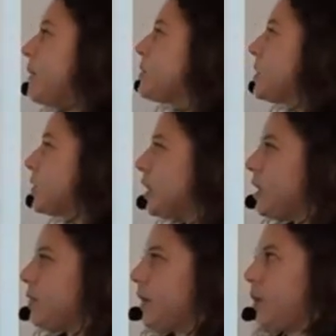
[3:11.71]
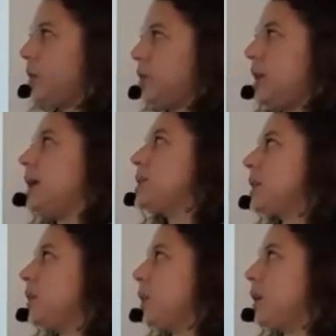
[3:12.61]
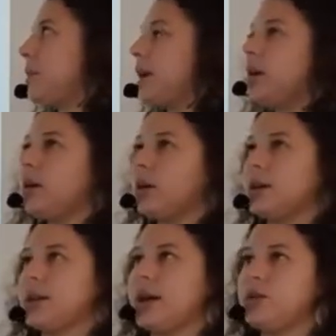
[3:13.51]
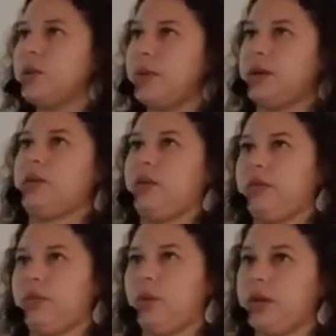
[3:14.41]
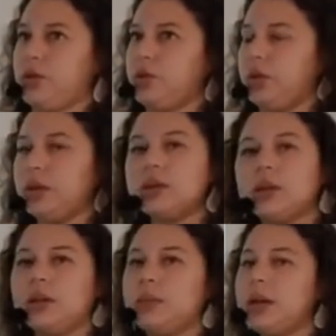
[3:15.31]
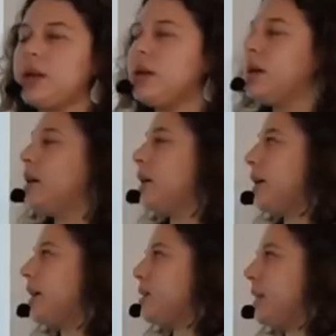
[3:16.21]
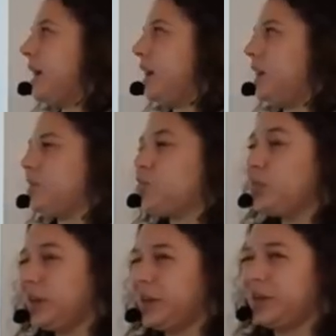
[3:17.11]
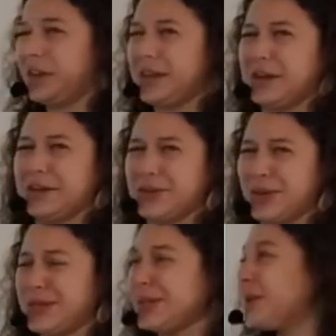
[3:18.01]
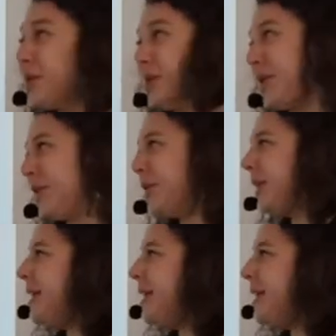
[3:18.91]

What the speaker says: I'm still trying to figure out which day is going to work better because I do it based off of when the students need me, and it's really early in the year, so I still don't know.